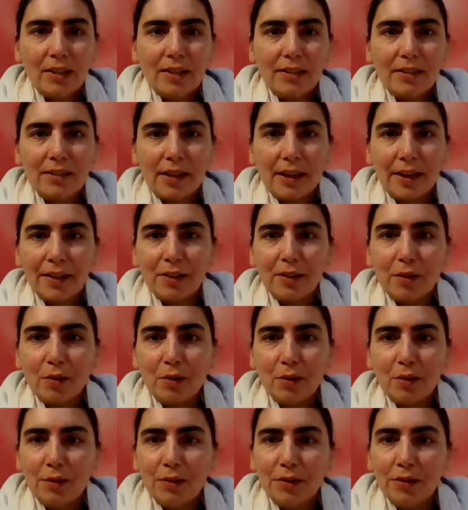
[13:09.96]
that's right,
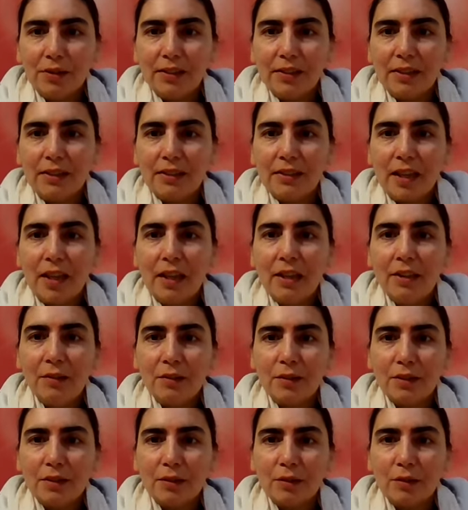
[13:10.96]
Aldous is
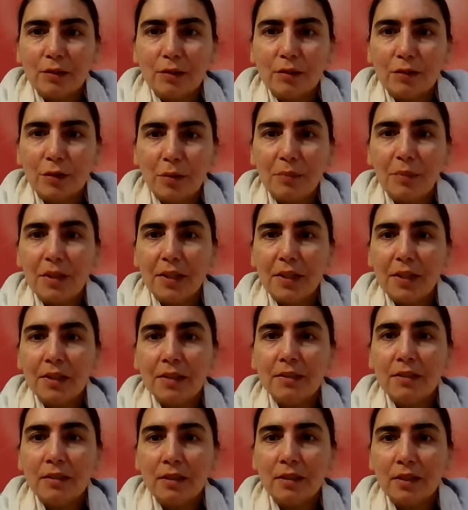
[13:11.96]
saying. So from
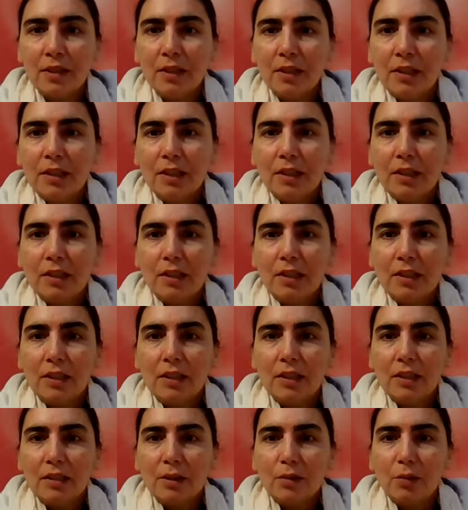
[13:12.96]
here,
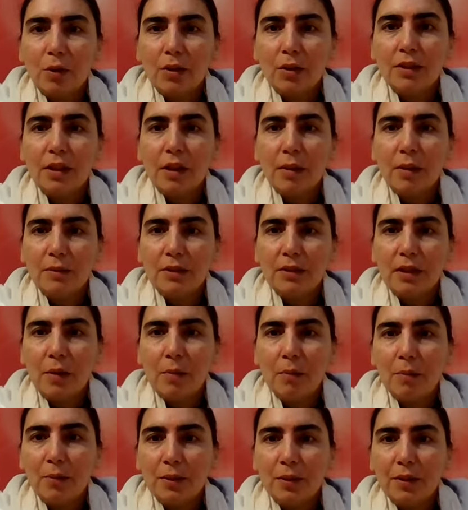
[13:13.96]
what comes
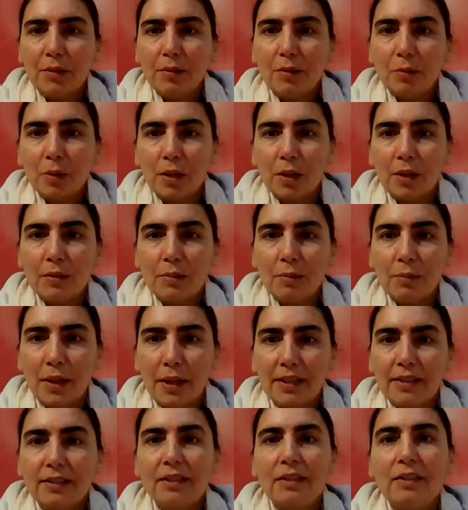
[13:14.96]
up with the word
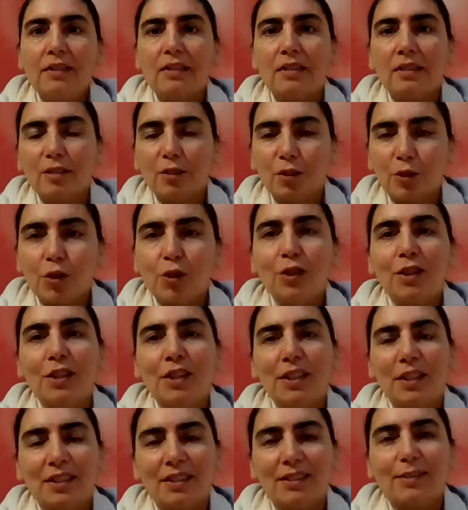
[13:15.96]
blessings is
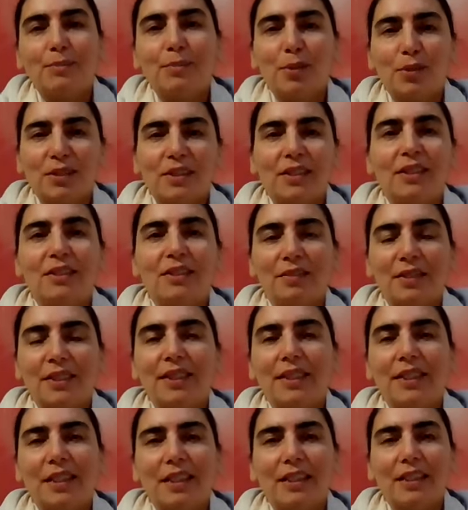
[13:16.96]
goodness,
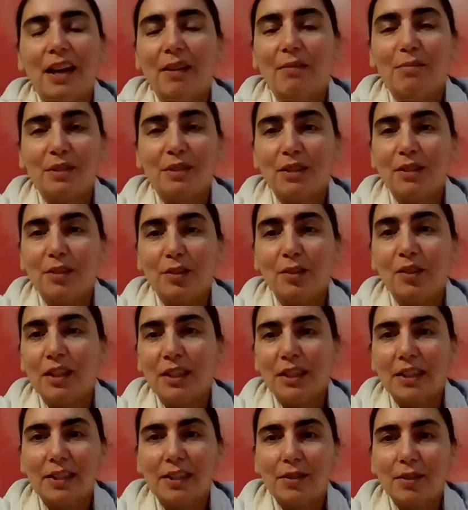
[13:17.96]
positivity.
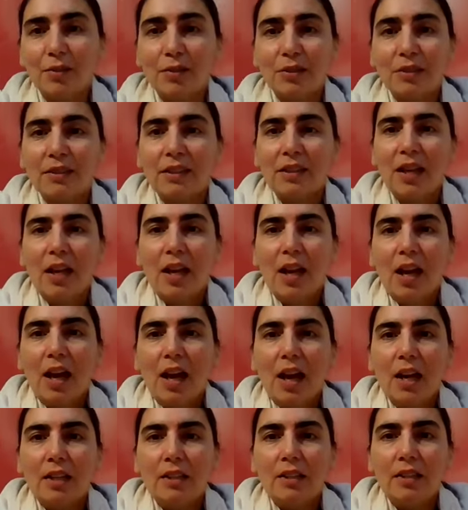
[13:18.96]
Absolutely. Those
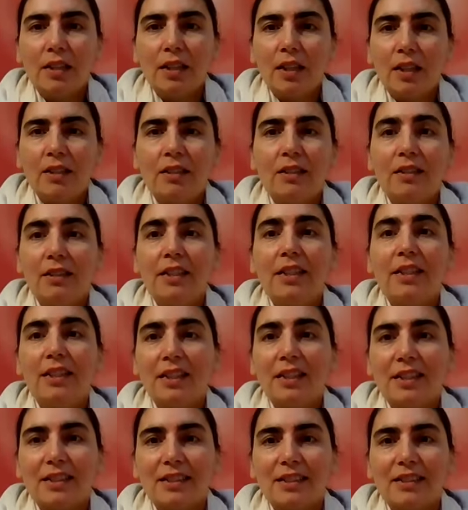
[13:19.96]
are the
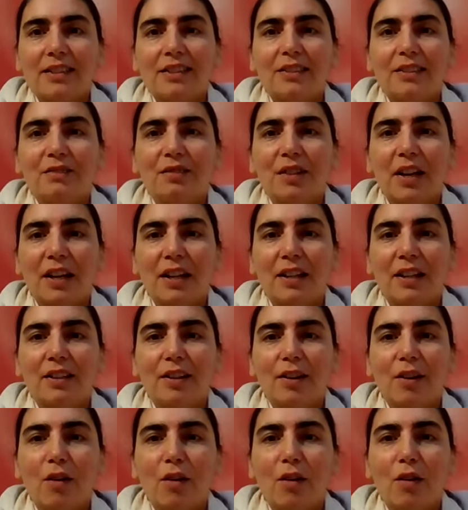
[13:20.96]
ingredients, in
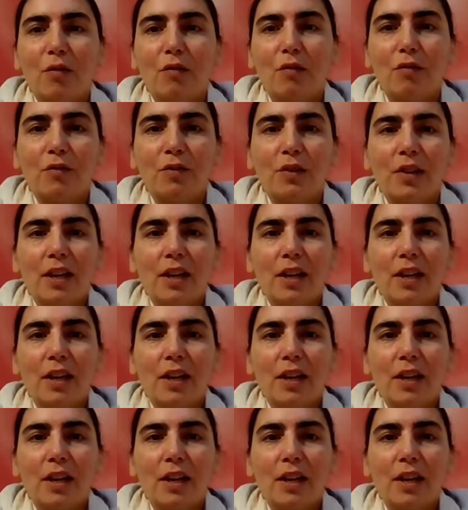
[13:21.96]
fact, of